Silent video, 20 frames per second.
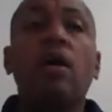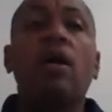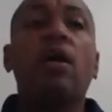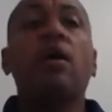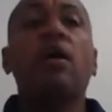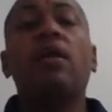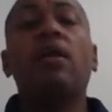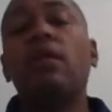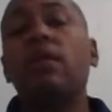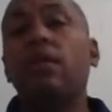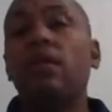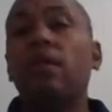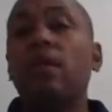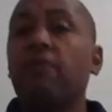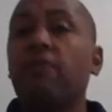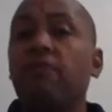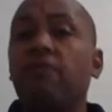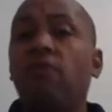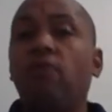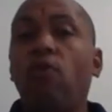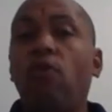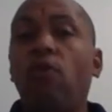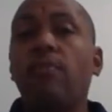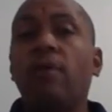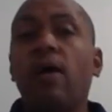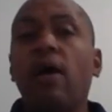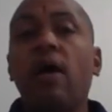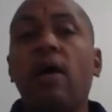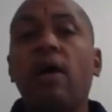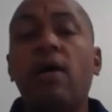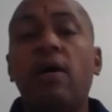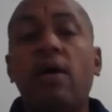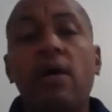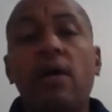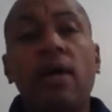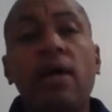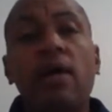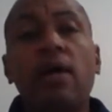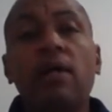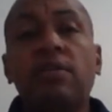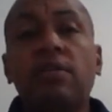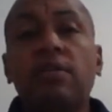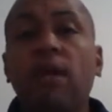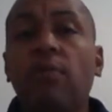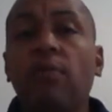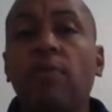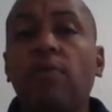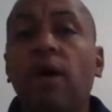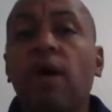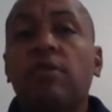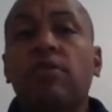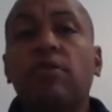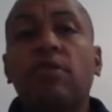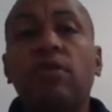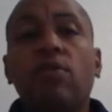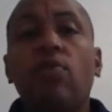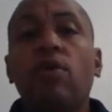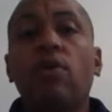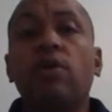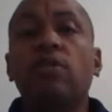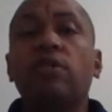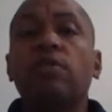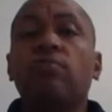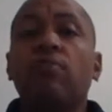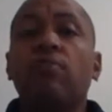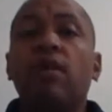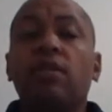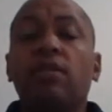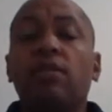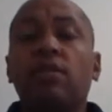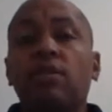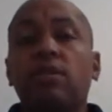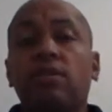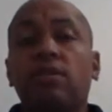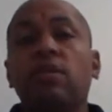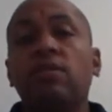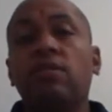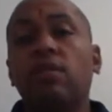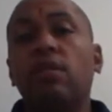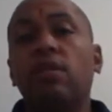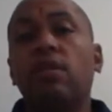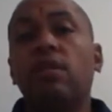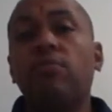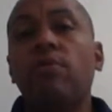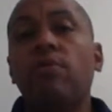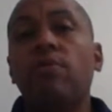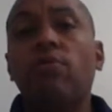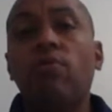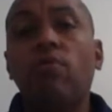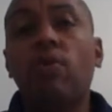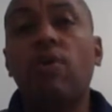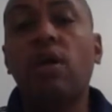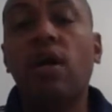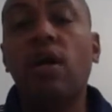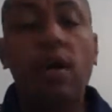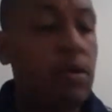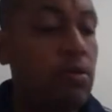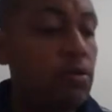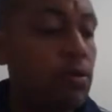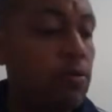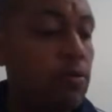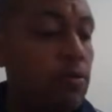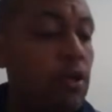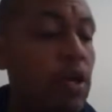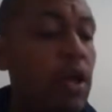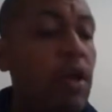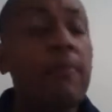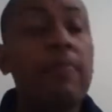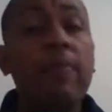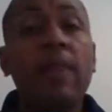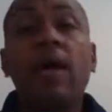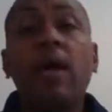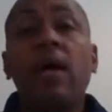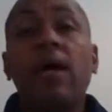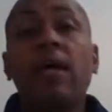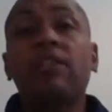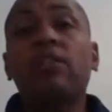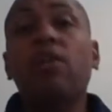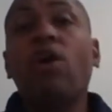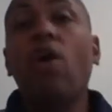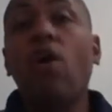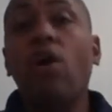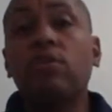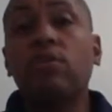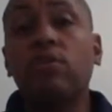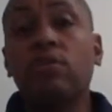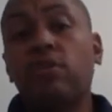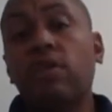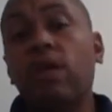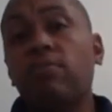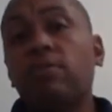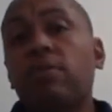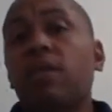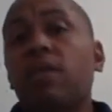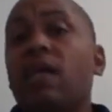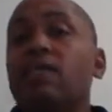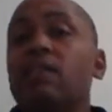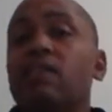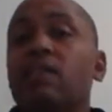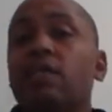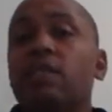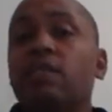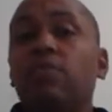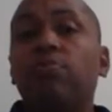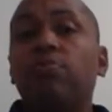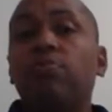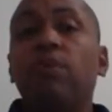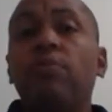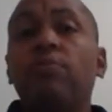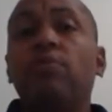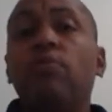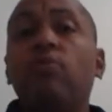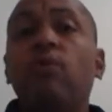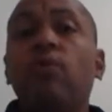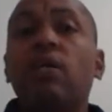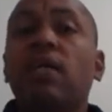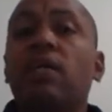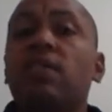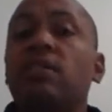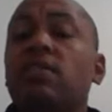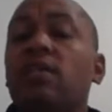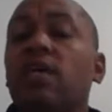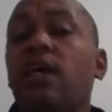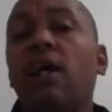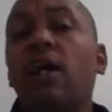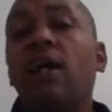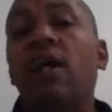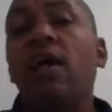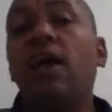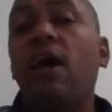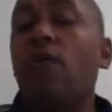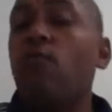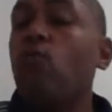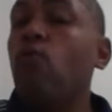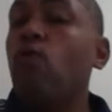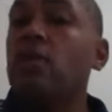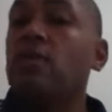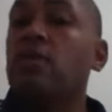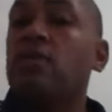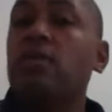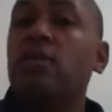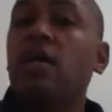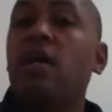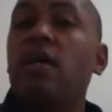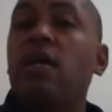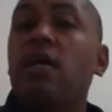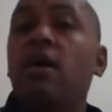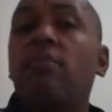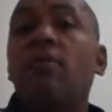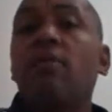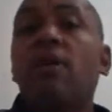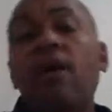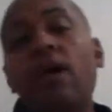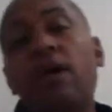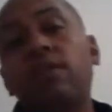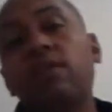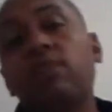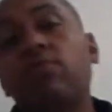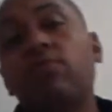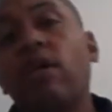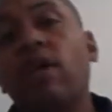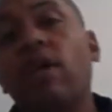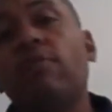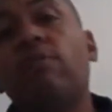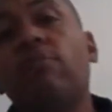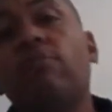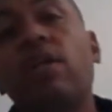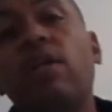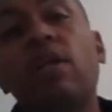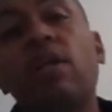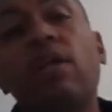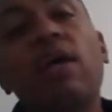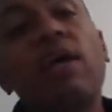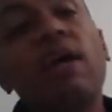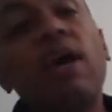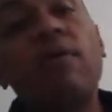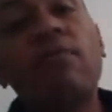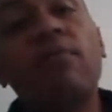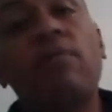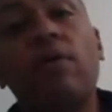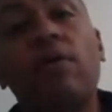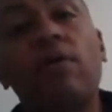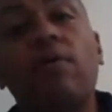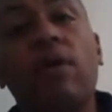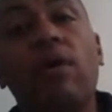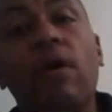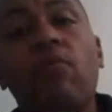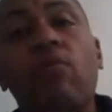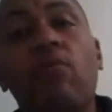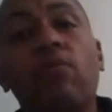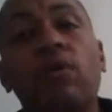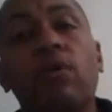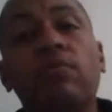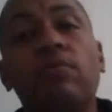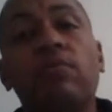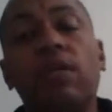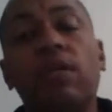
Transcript: and in a different format. And it just help answer their questions and make their decision a little bit more concrete, okay? It's also something that I send to people when they say, hey, I want to sign up. I just don't have the money yet. I won't